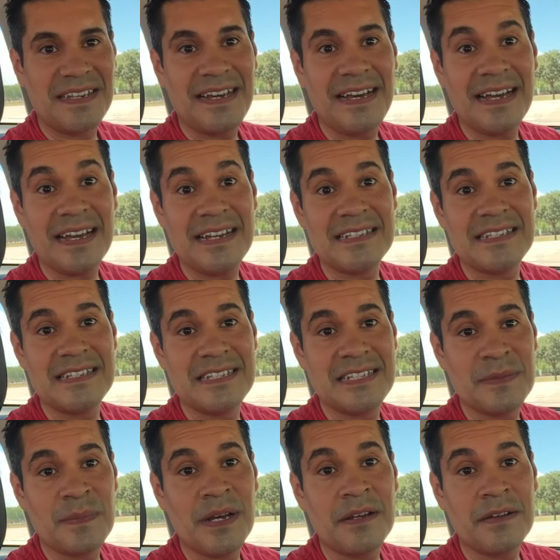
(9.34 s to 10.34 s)
hi guys, this
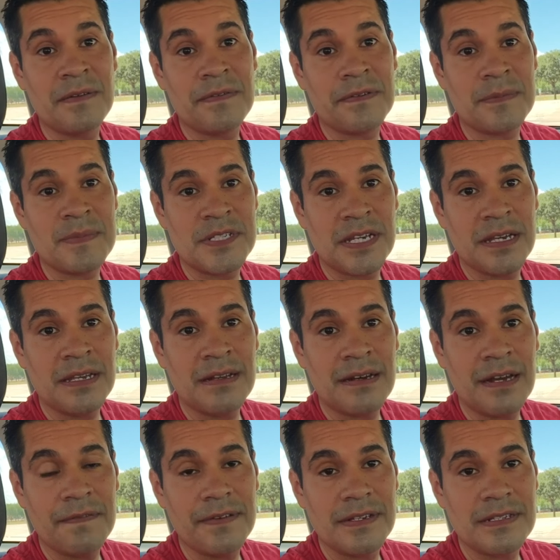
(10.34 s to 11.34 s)
is Emmanuel from Shine
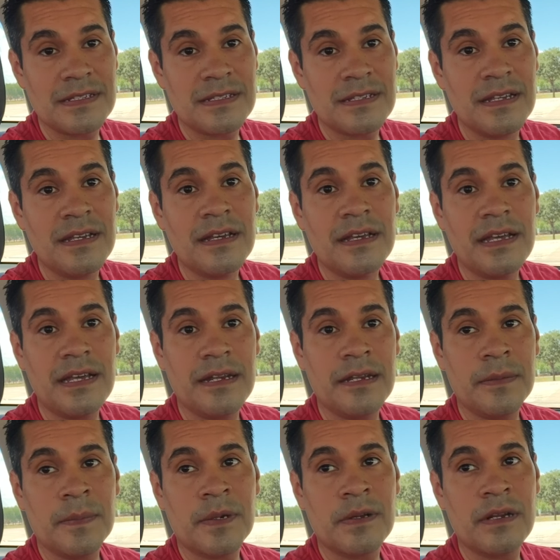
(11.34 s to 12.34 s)
Graffix
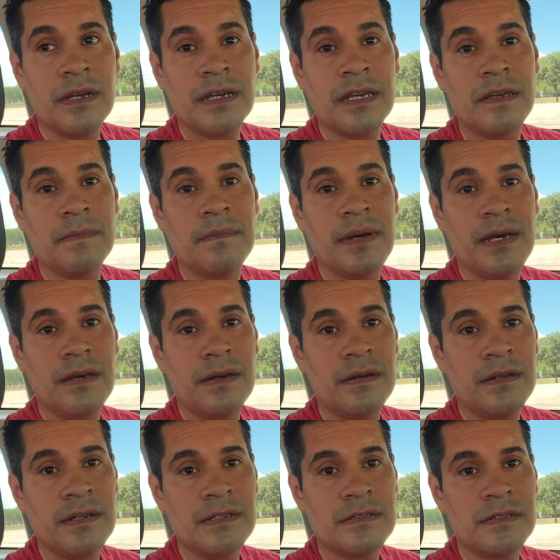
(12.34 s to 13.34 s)
and I'm gonna give my
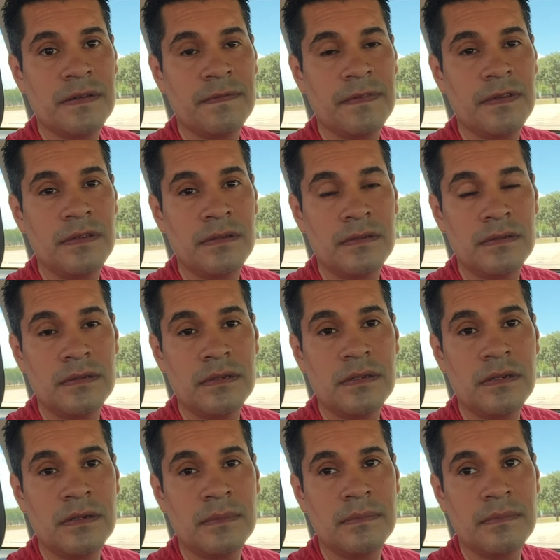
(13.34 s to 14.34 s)
honest review
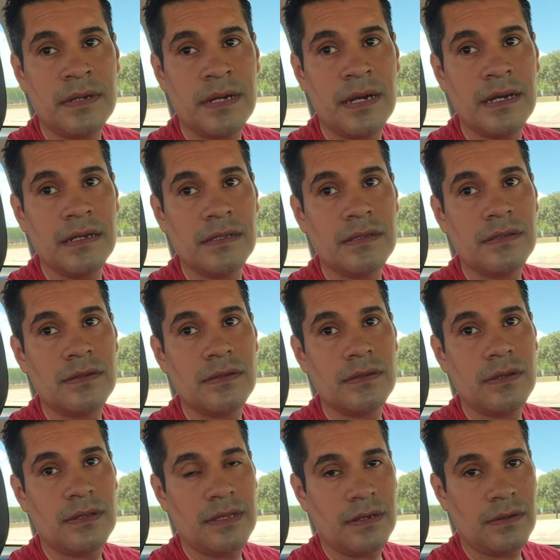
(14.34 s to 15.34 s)
on my
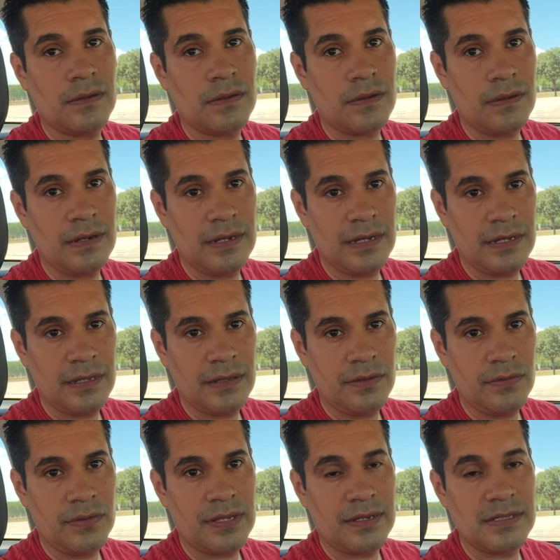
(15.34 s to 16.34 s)
Toyota Corolla
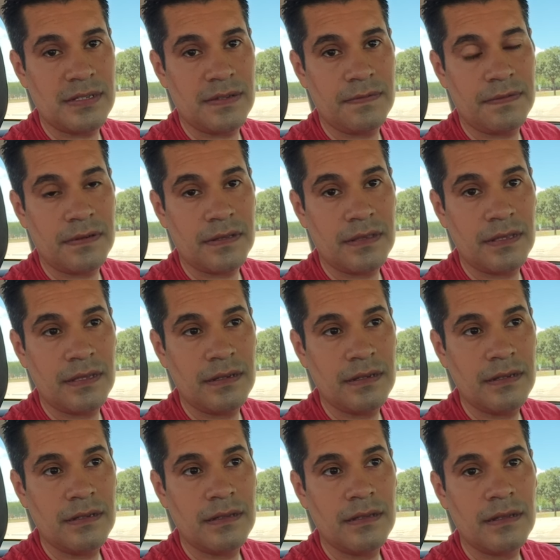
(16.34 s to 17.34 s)
2014
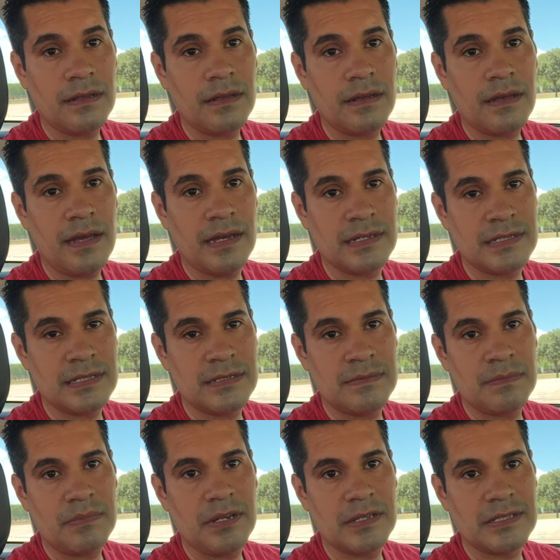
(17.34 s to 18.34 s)
S
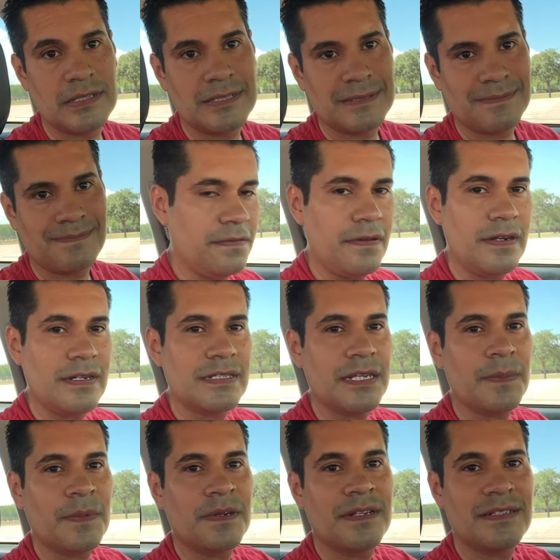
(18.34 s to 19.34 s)
Plus. First
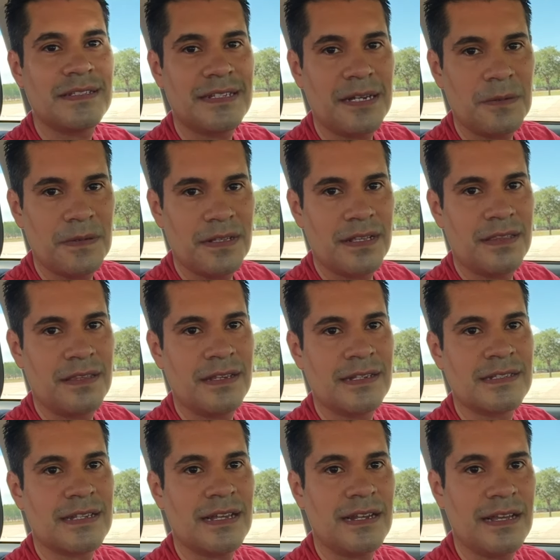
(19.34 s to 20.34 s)
I'm gonna start with the
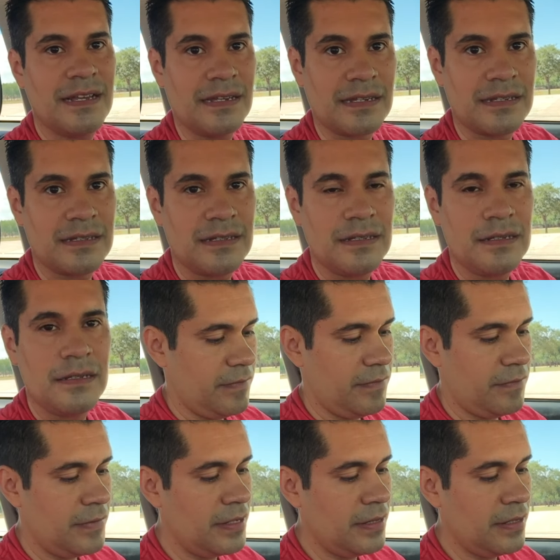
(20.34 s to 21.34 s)
things I like.
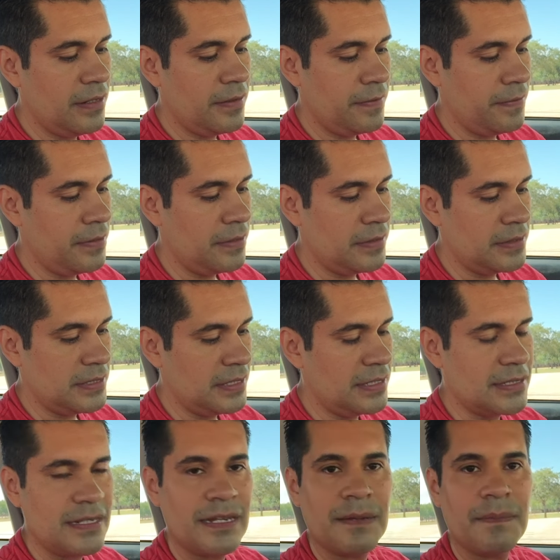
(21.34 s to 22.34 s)
One of those
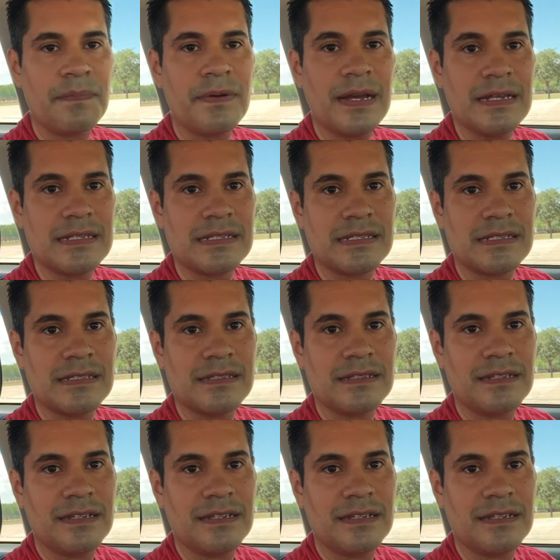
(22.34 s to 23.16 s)
is the price.